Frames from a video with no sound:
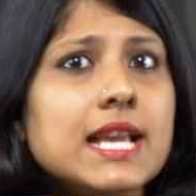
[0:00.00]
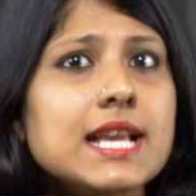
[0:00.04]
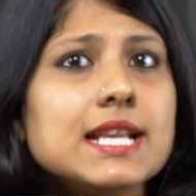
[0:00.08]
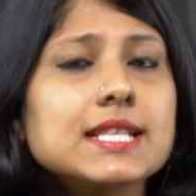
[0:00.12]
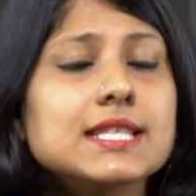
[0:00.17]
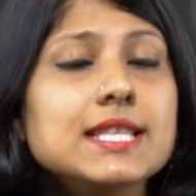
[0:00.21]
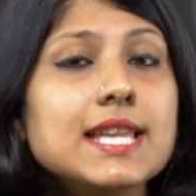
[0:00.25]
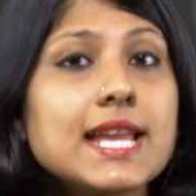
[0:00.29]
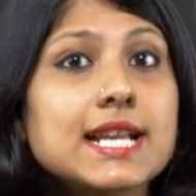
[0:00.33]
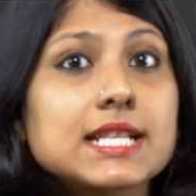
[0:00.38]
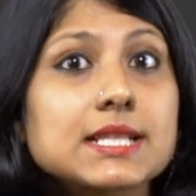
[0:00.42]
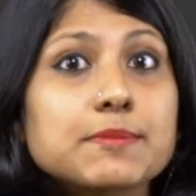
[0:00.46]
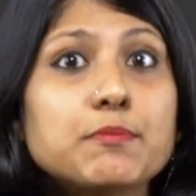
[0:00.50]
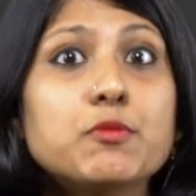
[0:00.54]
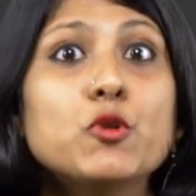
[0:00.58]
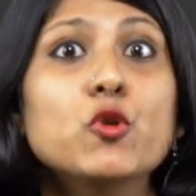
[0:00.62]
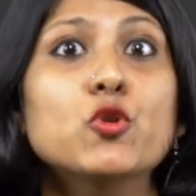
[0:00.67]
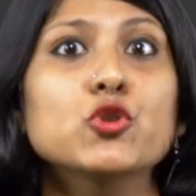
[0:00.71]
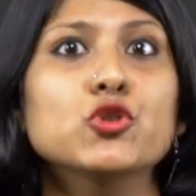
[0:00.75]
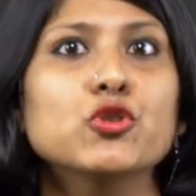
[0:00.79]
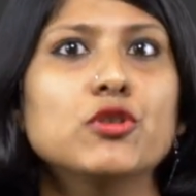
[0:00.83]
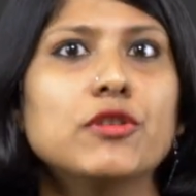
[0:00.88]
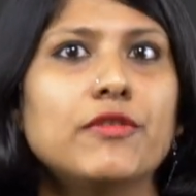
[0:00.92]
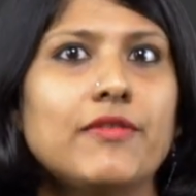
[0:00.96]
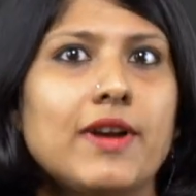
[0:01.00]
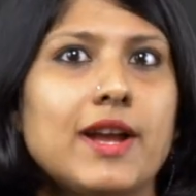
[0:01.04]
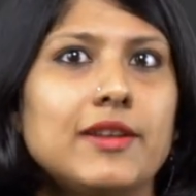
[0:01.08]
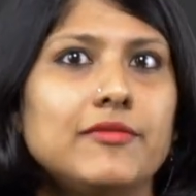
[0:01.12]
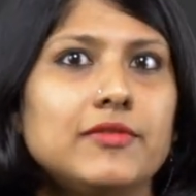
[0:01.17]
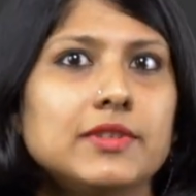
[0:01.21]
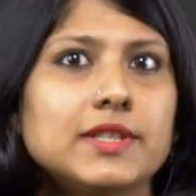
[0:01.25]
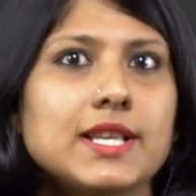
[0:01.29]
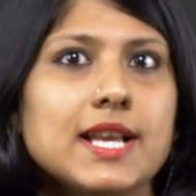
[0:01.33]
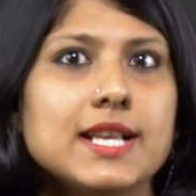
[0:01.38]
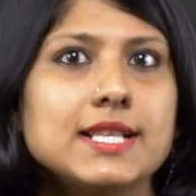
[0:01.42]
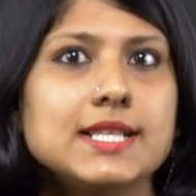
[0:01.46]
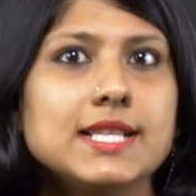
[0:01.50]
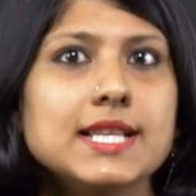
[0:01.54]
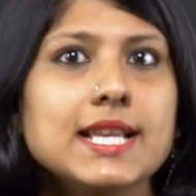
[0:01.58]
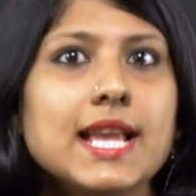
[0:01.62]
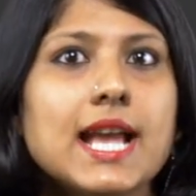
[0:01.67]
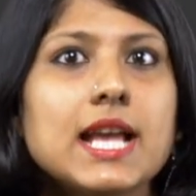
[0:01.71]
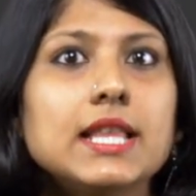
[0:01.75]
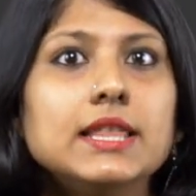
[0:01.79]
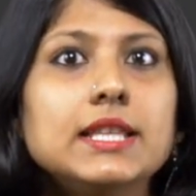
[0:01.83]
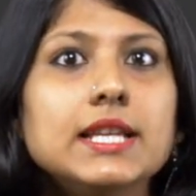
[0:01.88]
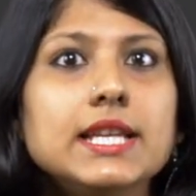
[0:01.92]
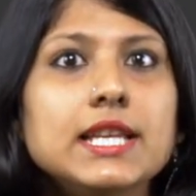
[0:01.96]
is the explosion of advertising
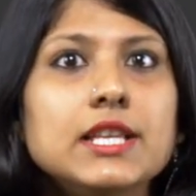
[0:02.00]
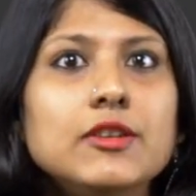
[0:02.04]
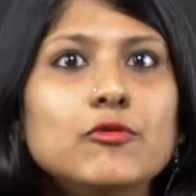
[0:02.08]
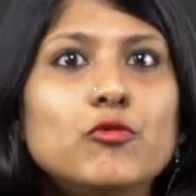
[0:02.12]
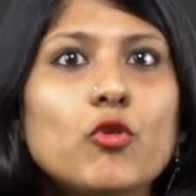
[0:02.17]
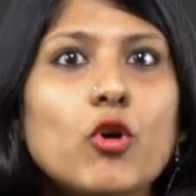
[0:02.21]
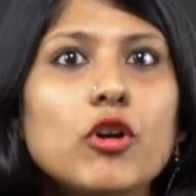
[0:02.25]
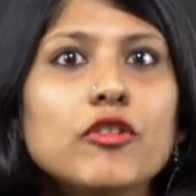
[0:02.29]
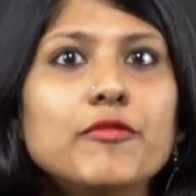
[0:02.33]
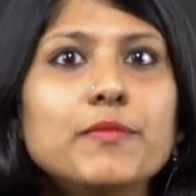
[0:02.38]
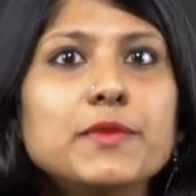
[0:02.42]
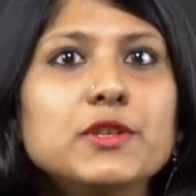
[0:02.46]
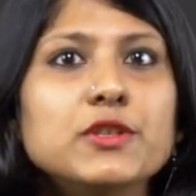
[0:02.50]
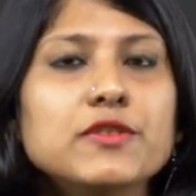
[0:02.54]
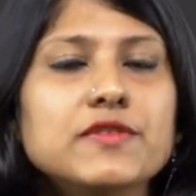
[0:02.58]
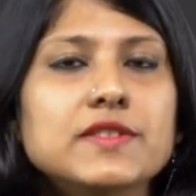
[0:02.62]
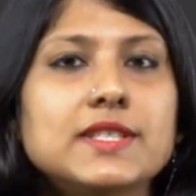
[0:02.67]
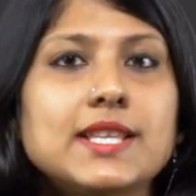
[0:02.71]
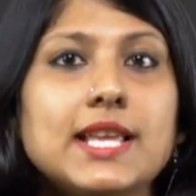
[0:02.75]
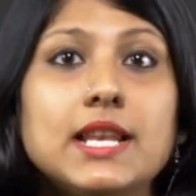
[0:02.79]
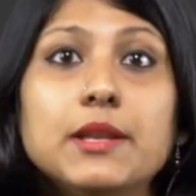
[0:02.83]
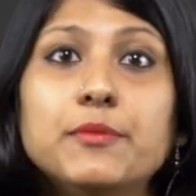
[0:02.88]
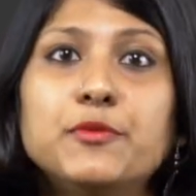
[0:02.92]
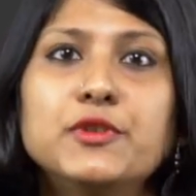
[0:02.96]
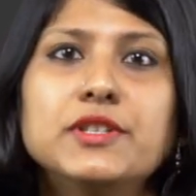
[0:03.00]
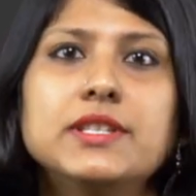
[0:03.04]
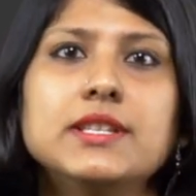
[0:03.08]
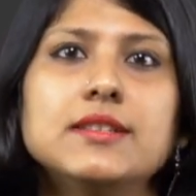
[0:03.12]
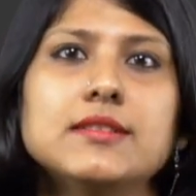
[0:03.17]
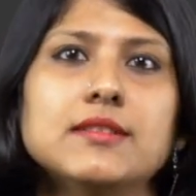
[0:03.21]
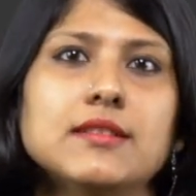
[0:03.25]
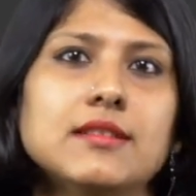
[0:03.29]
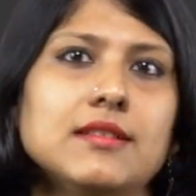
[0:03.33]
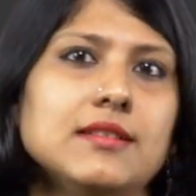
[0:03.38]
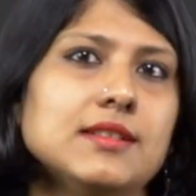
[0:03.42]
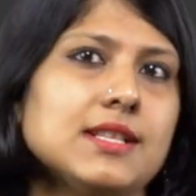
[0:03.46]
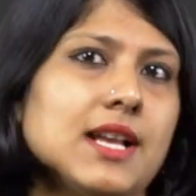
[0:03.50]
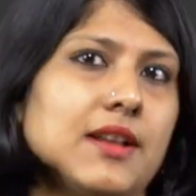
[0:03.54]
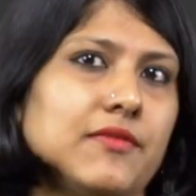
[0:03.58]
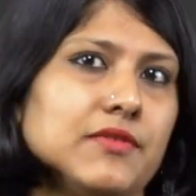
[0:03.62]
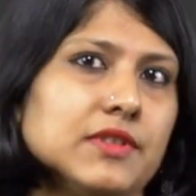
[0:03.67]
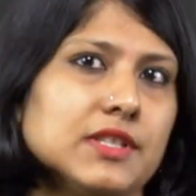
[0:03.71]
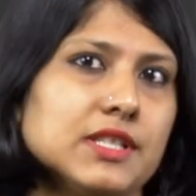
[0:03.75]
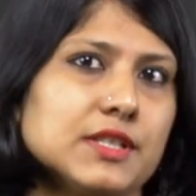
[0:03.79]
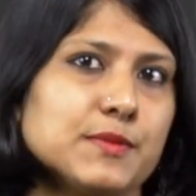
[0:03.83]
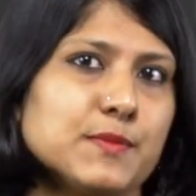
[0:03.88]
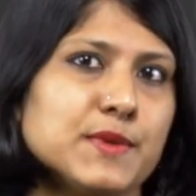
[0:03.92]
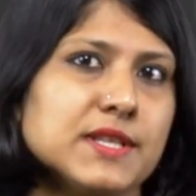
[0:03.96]
and the involvement of celebrities in these
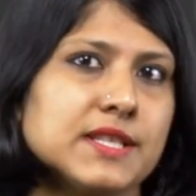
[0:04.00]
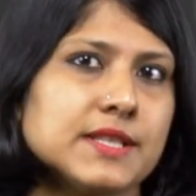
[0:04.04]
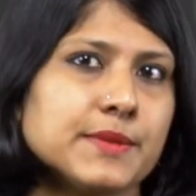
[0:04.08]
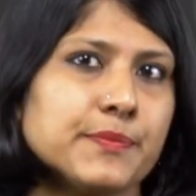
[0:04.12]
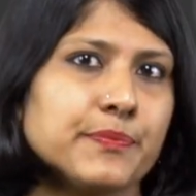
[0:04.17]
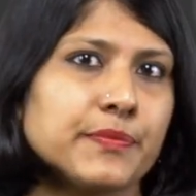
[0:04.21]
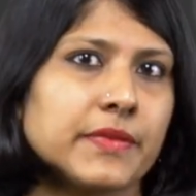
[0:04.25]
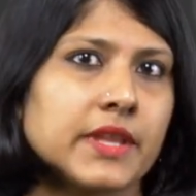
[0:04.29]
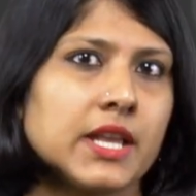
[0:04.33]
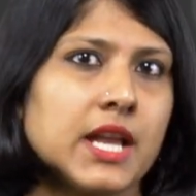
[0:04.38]
advertisements.